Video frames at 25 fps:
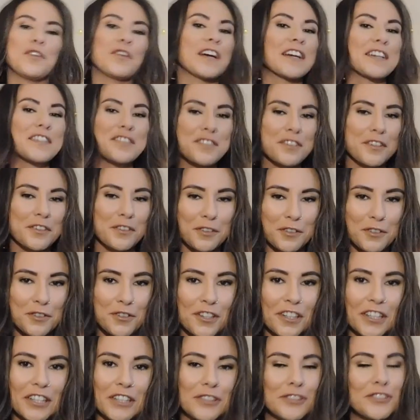You guys know the
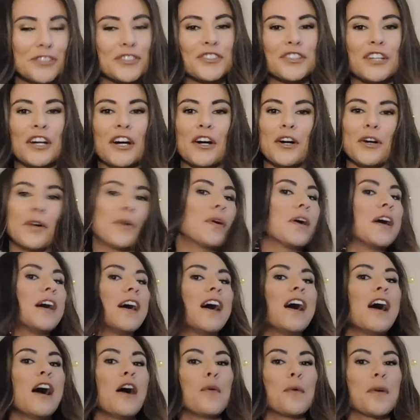drill. So
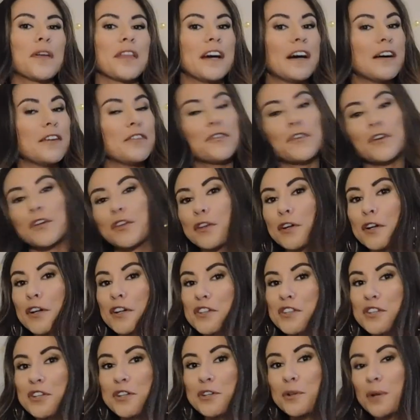without further
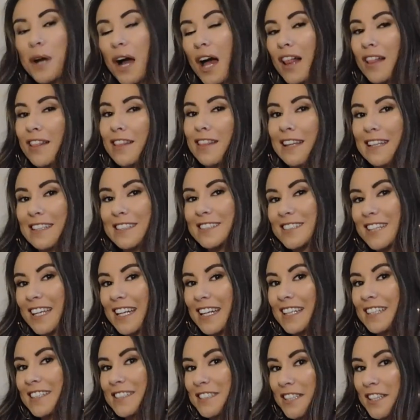ado, let's
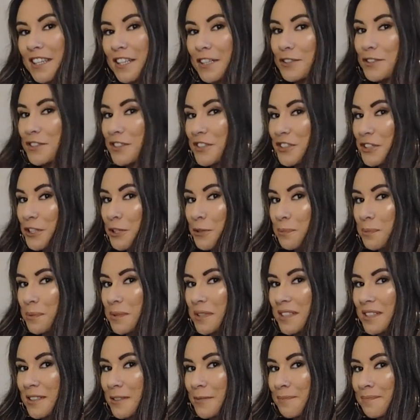get into those
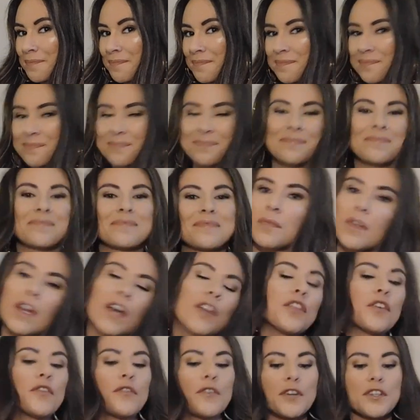dupes.
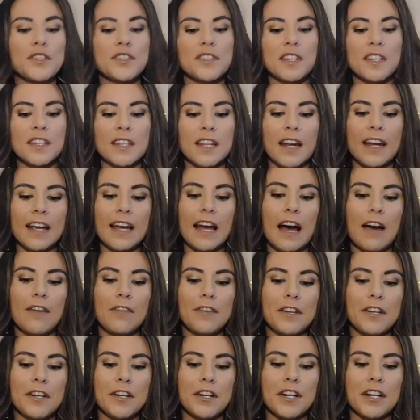The first thing that I
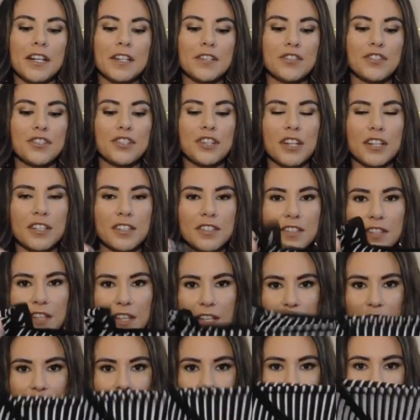have here is just
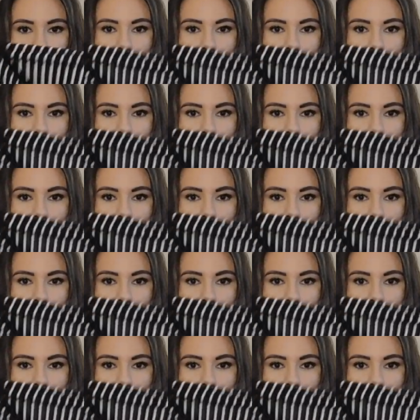this